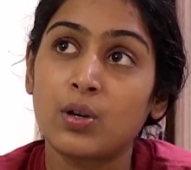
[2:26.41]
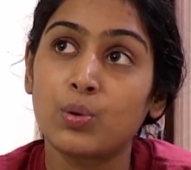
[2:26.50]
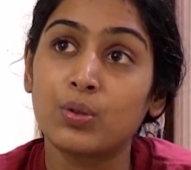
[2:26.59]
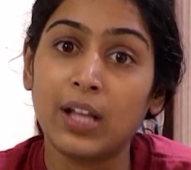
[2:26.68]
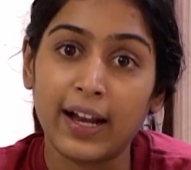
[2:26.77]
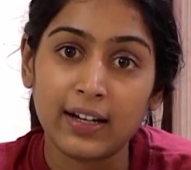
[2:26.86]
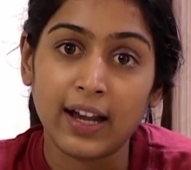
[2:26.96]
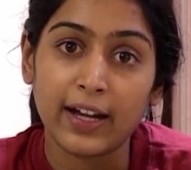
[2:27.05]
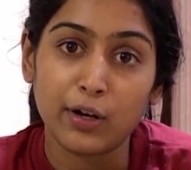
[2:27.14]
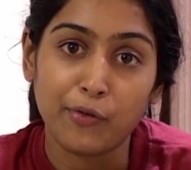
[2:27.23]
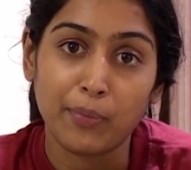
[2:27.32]
to that
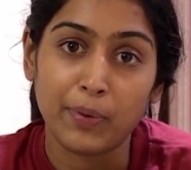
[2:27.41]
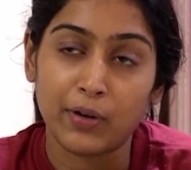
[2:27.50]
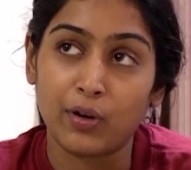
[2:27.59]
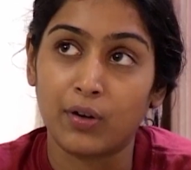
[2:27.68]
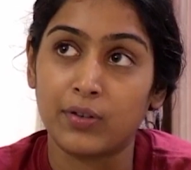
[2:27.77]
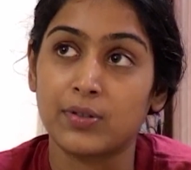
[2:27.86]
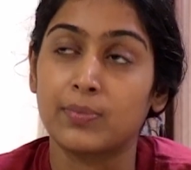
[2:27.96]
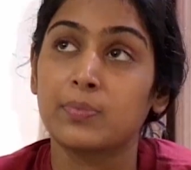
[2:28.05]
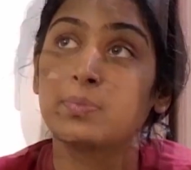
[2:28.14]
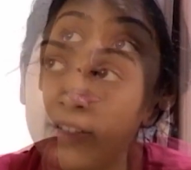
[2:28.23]
kind of a patriotism.